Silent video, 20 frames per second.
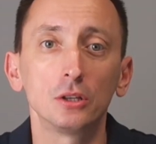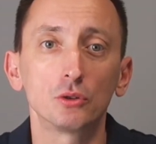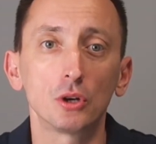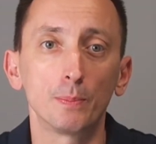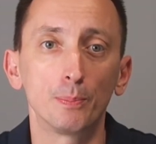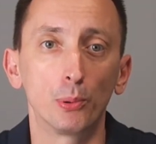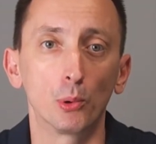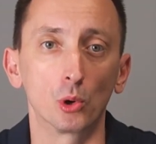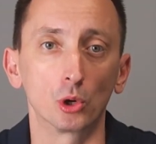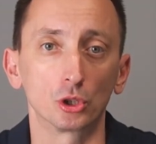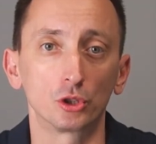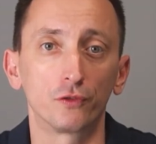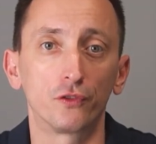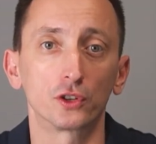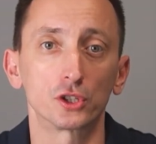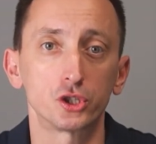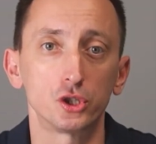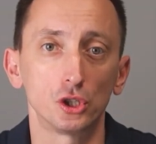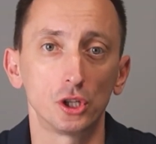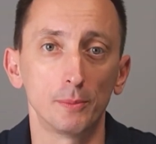report for
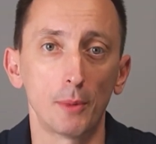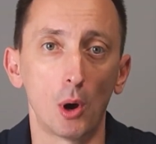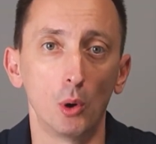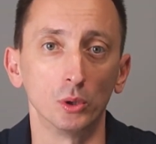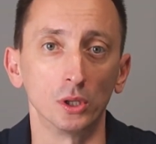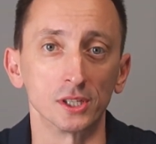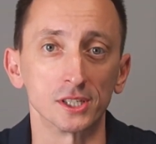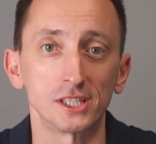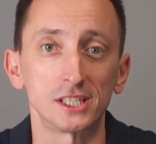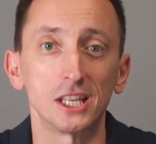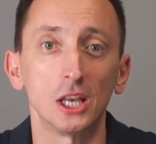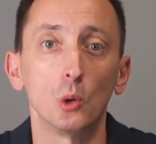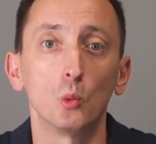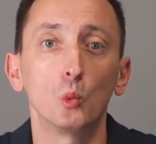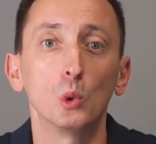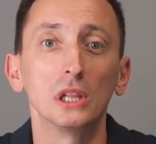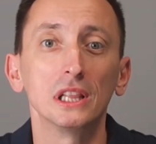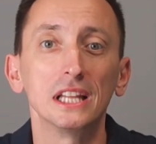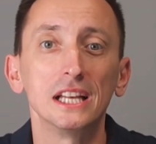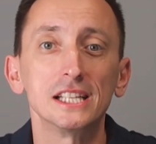Pseudomonas
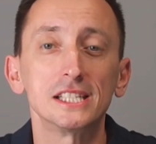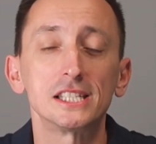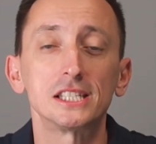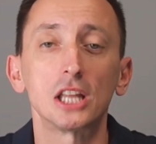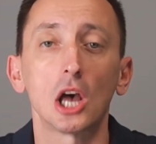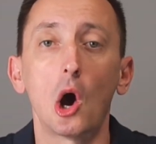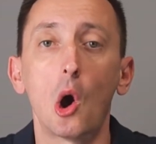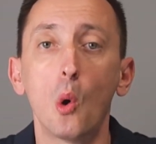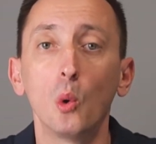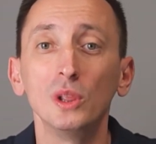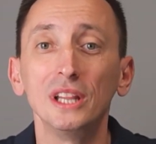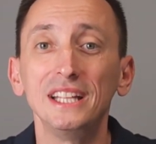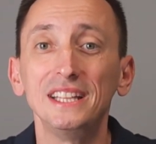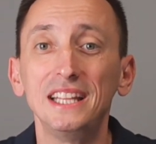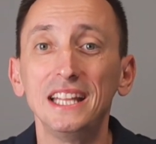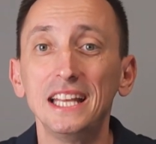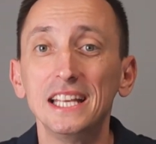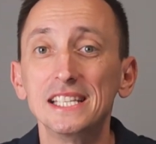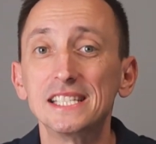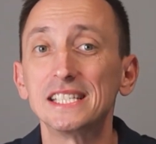will list only
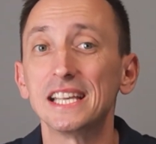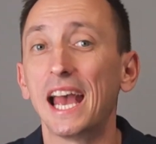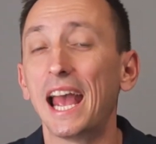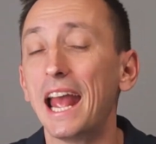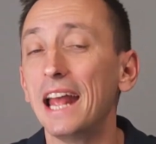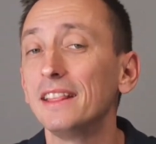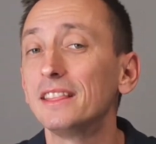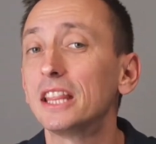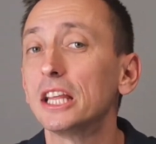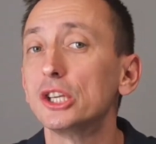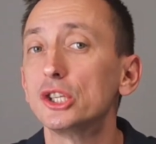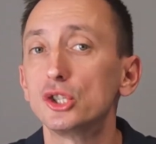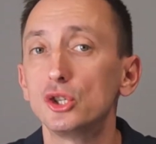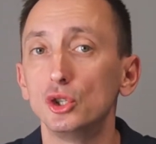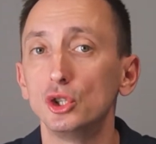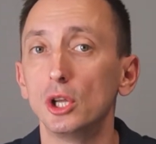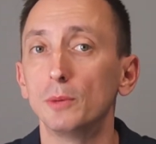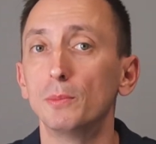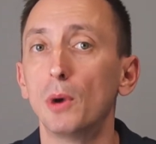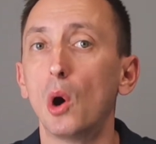these
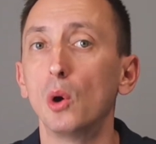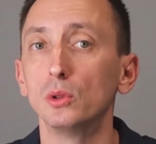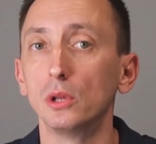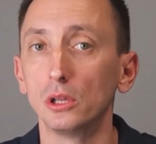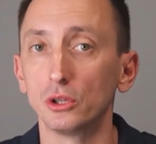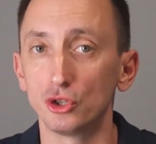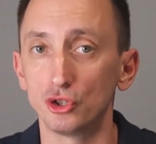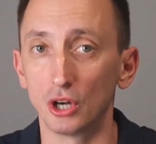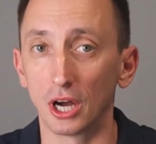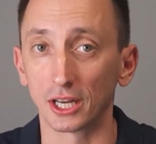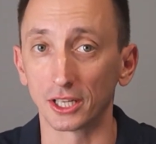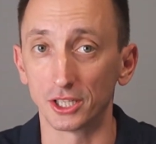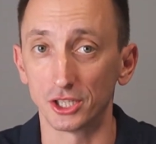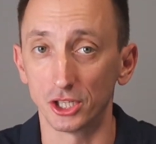anti-pseudomonal drugs,